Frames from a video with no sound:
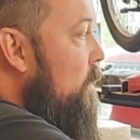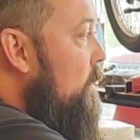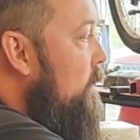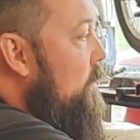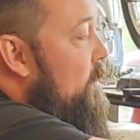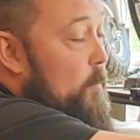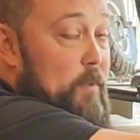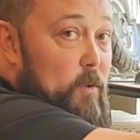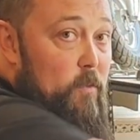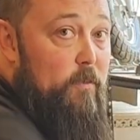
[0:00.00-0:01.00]
up and
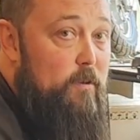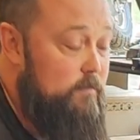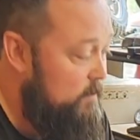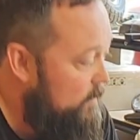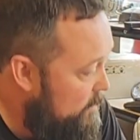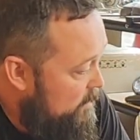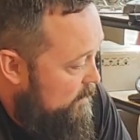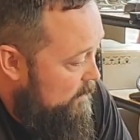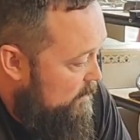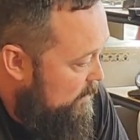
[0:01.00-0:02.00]
over.
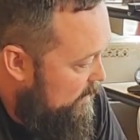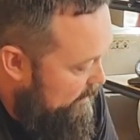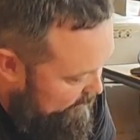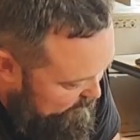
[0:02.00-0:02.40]
This is